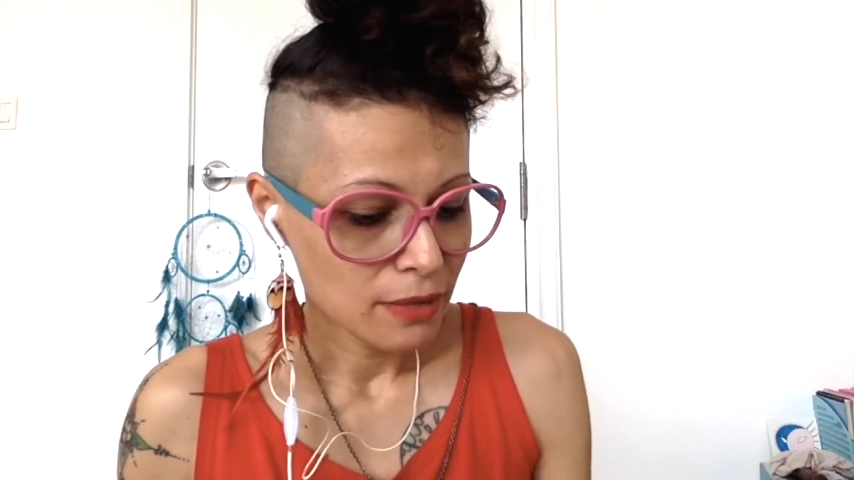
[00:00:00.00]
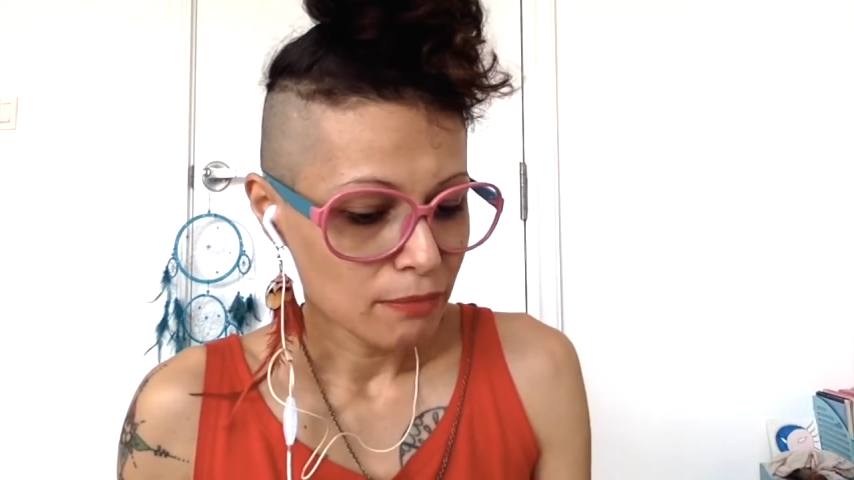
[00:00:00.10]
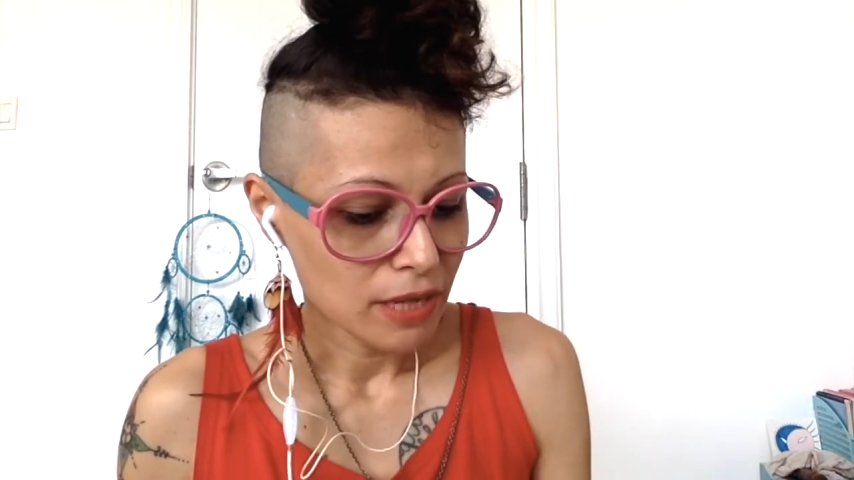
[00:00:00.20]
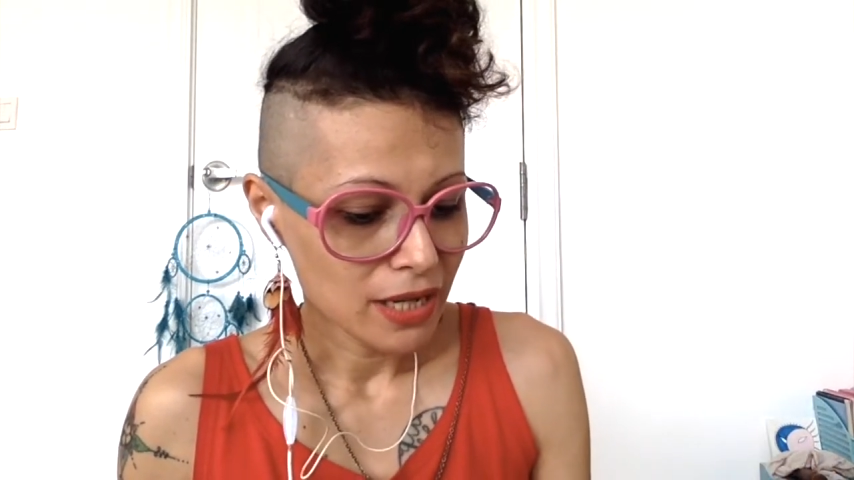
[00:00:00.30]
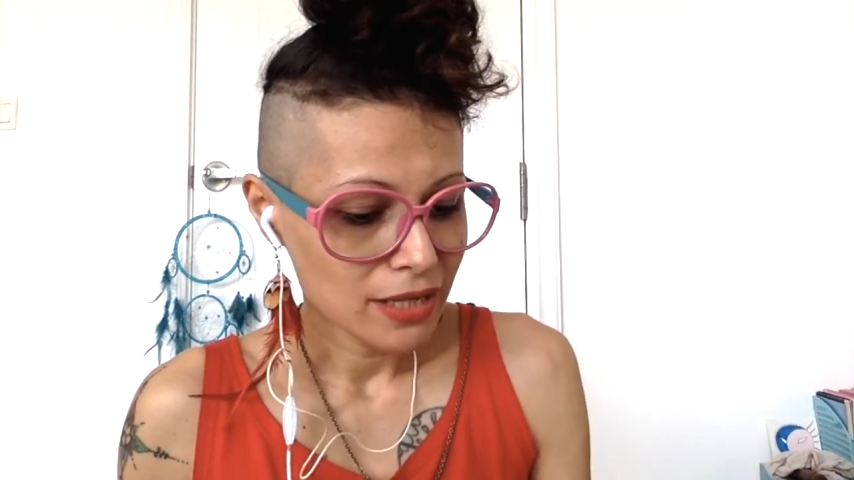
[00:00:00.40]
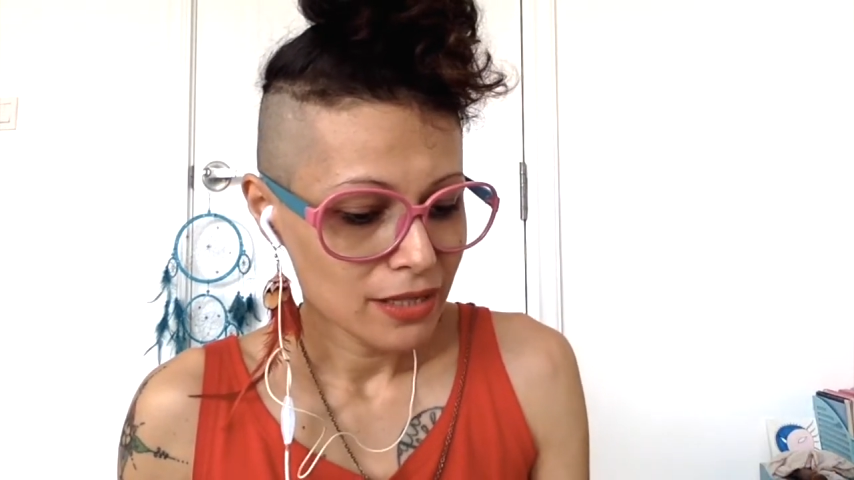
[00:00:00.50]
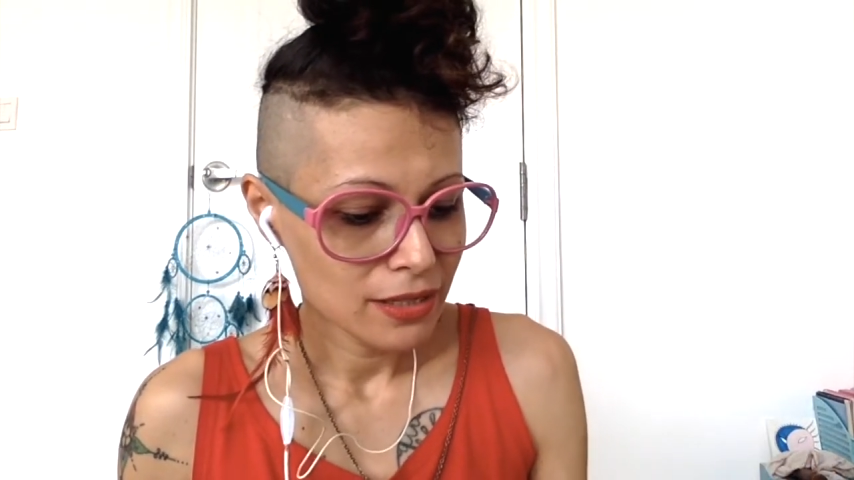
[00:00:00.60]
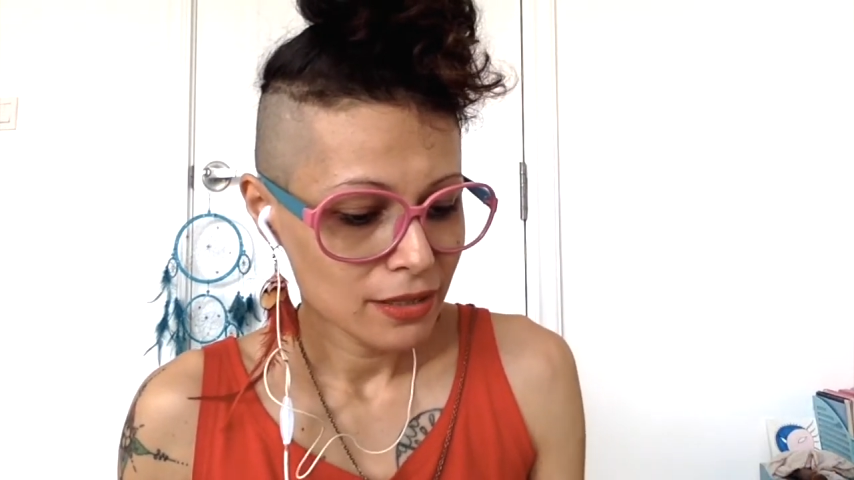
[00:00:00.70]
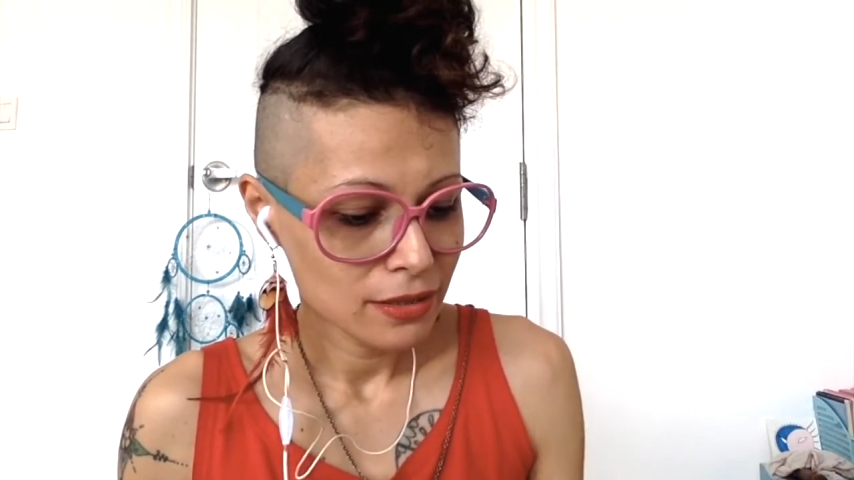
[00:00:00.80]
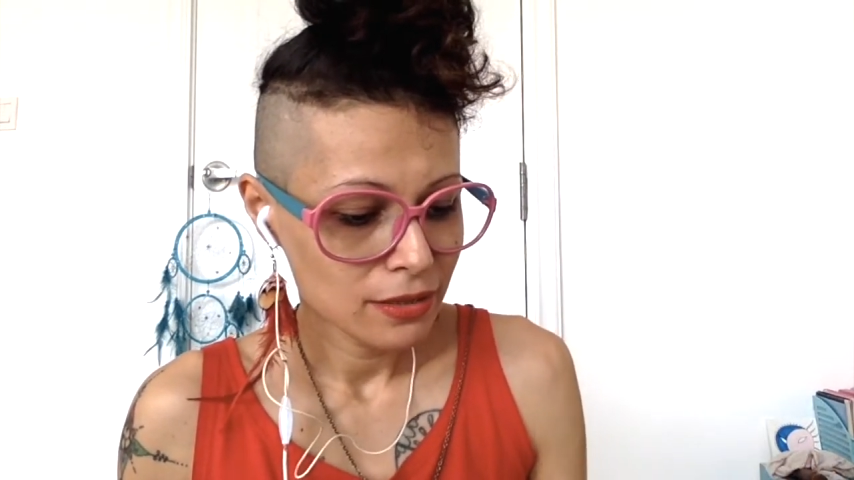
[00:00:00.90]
might